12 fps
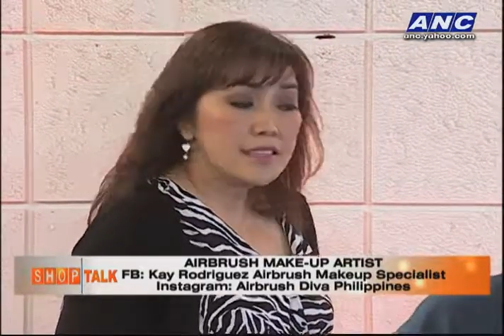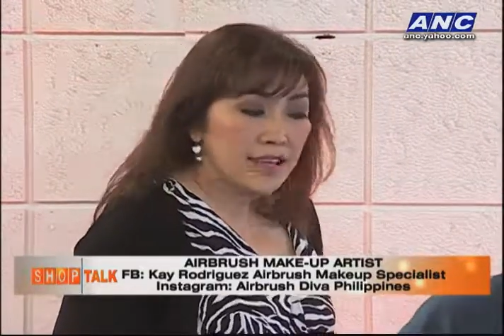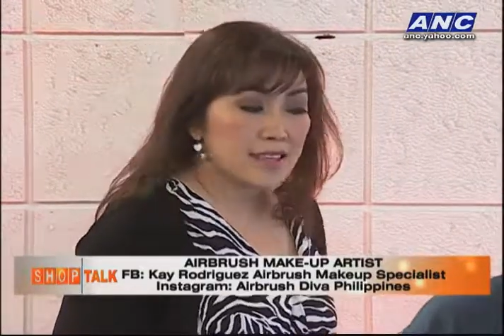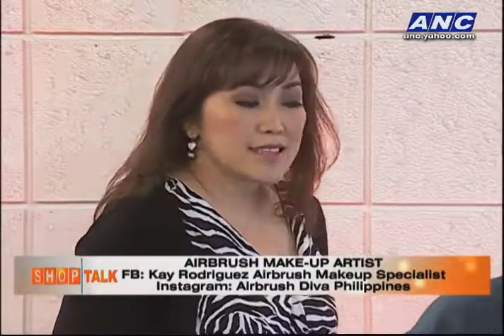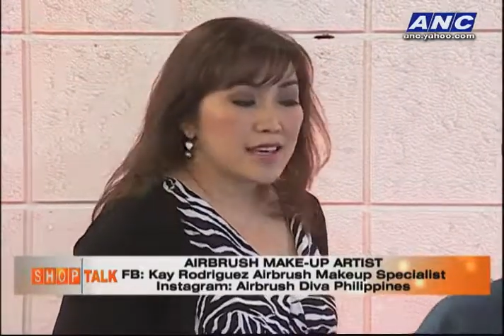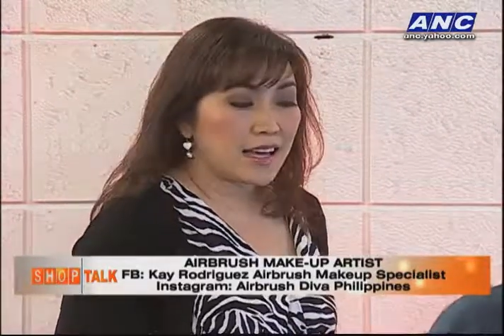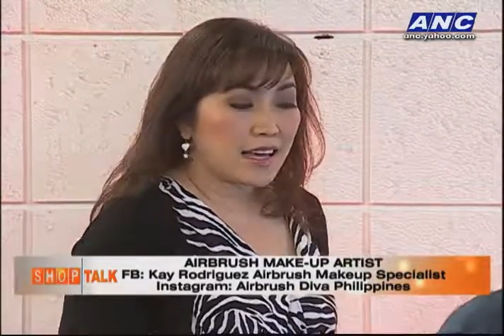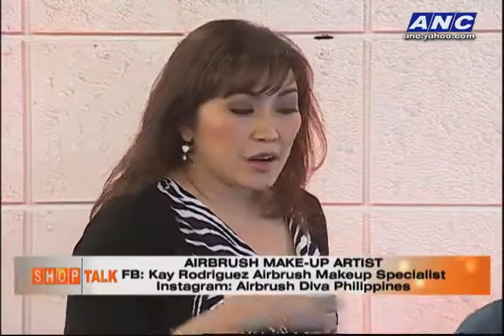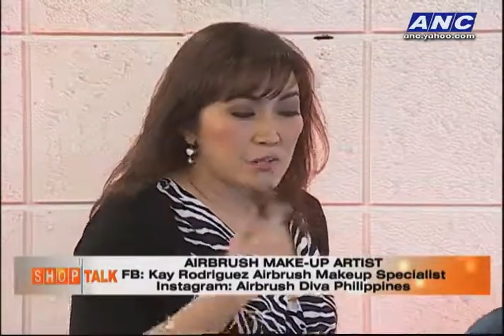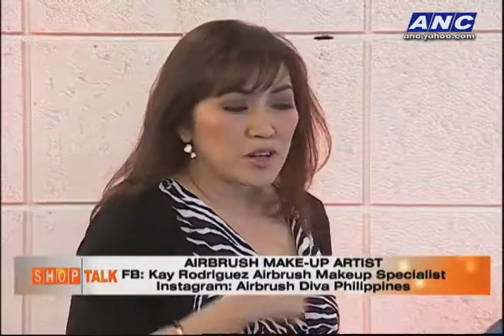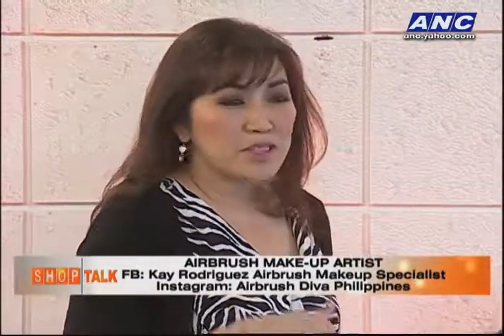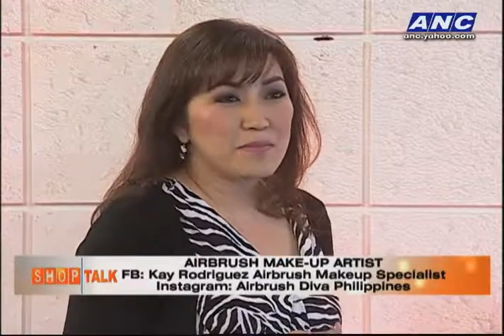Yes, I
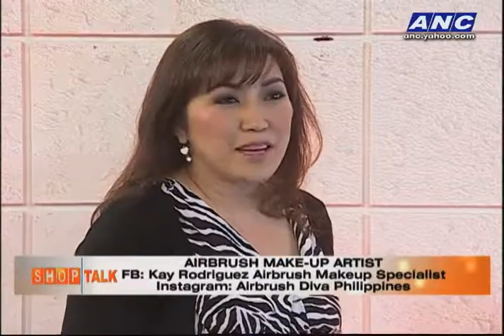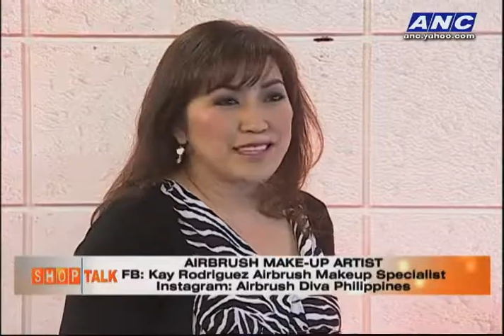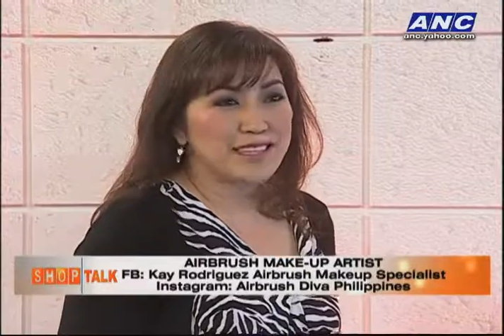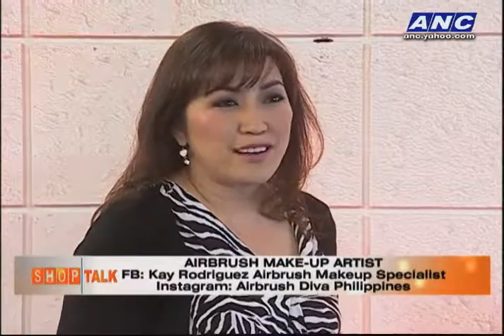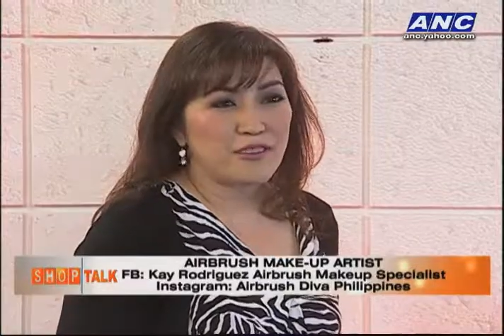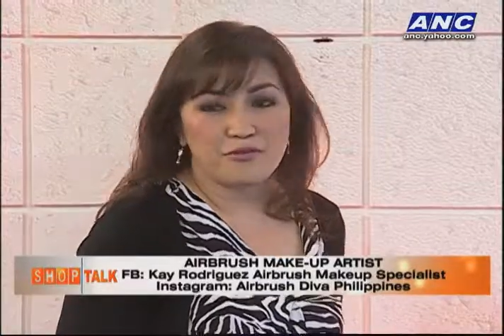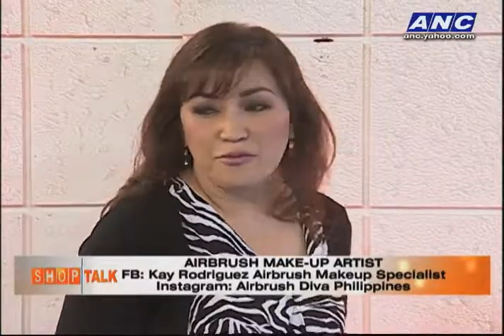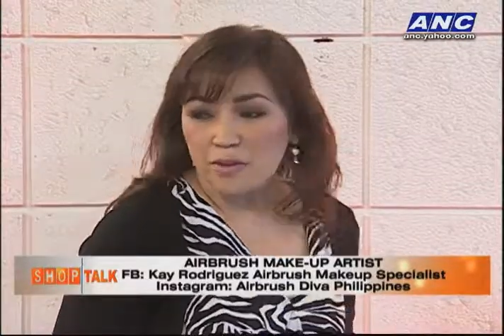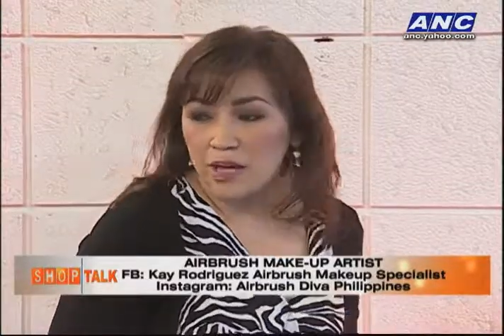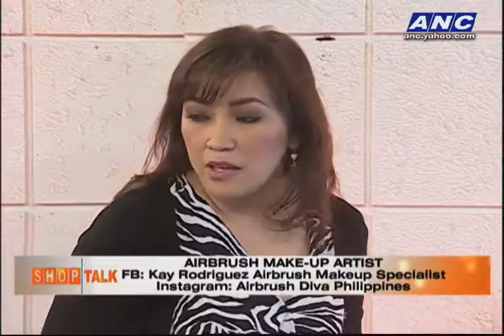airbrushed myself. Oh.